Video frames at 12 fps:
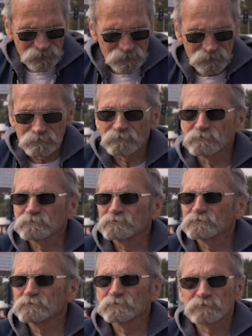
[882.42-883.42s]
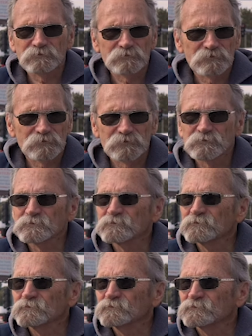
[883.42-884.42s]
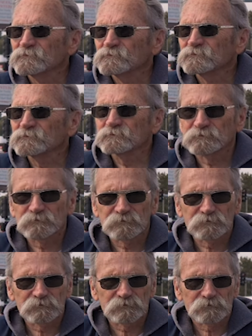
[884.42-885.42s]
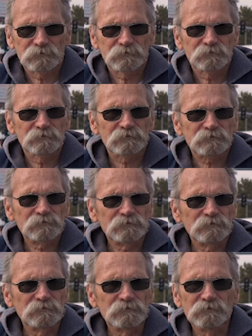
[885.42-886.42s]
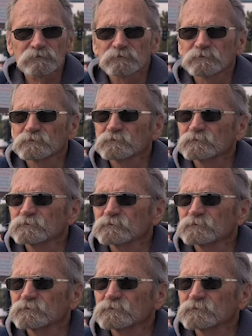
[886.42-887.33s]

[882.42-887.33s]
No words are spoken by the person on screen.